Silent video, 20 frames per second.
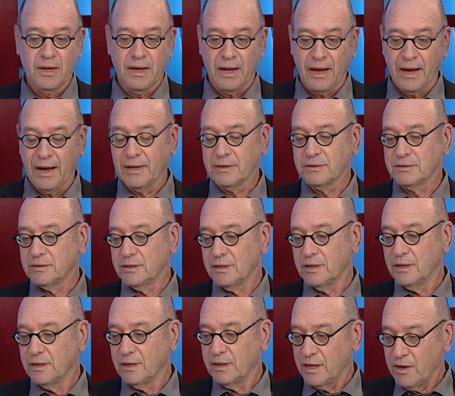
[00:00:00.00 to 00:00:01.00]
And
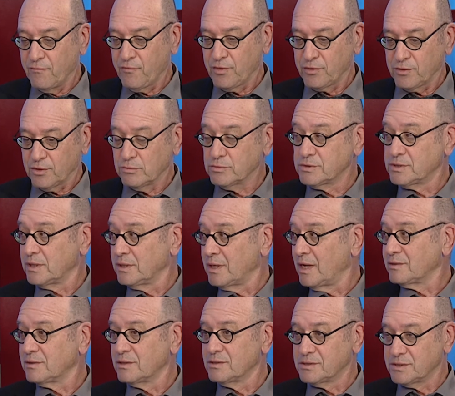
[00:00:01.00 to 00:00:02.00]
even though
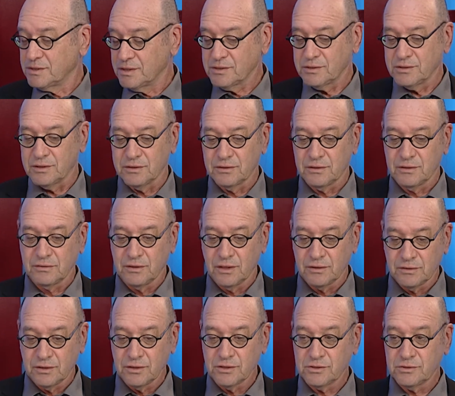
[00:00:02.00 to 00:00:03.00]
Sadat insisted
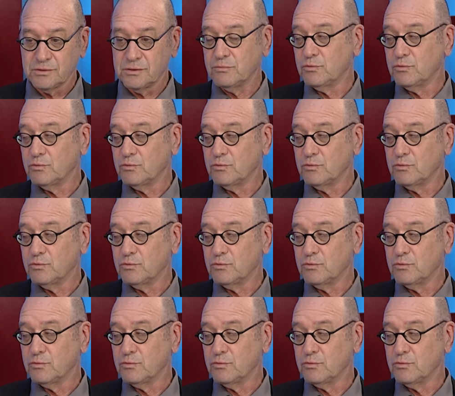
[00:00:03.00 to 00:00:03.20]
that this